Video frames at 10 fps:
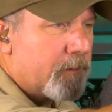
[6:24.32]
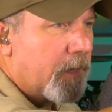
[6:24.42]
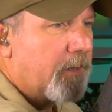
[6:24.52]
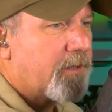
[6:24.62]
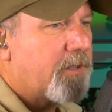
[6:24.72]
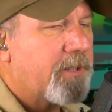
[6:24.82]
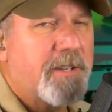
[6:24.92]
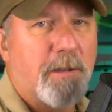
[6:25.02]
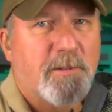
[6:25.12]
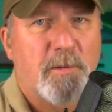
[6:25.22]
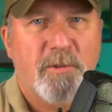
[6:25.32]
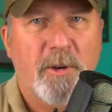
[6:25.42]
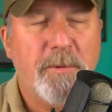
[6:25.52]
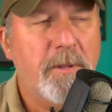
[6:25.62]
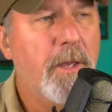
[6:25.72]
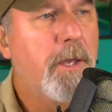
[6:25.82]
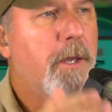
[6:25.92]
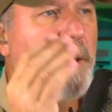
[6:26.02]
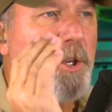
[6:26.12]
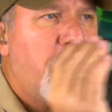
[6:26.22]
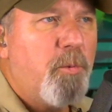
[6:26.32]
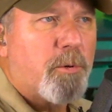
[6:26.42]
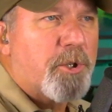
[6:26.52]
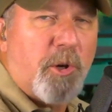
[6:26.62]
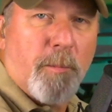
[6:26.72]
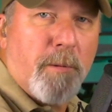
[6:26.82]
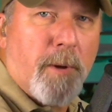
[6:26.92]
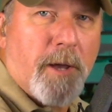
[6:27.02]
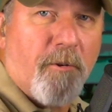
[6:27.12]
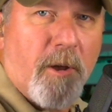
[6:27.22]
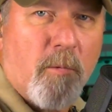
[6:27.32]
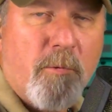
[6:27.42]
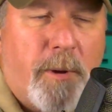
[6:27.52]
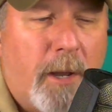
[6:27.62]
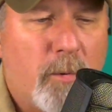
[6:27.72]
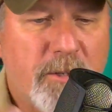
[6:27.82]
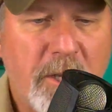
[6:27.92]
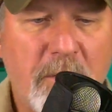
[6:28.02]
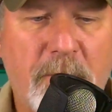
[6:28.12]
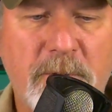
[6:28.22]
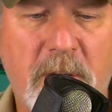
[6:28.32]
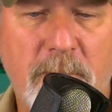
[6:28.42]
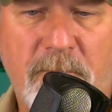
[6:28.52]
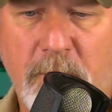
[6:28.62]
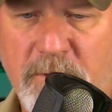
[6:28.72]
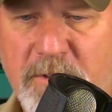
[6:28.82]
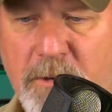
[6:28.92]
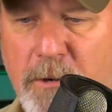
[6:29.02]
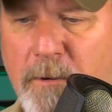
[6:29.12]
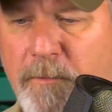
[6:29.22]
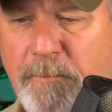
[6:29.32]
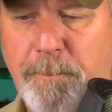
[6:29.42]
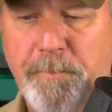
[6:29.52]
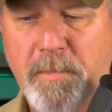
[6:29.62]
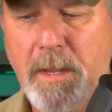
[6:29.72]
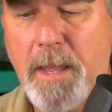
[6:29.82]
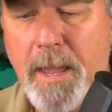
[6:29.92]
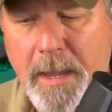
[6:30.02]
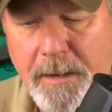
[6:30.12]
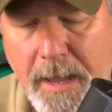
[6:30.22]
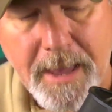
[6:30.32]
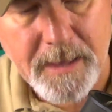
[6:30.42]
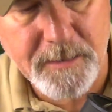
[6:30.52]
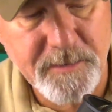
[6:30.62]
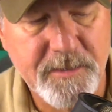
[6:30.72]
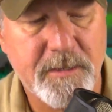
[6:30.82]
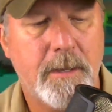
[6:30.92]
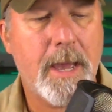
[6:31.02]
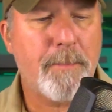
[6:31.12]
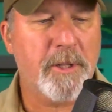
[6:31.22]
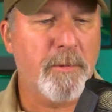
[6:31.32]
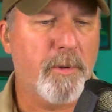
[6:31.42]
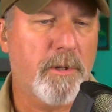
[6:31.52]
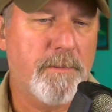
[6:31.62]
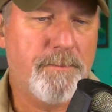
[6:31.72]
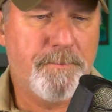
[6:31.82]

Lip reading: This sounds so scripted. You will show up in my green room, and I will take you first come, first serve, and as applicable.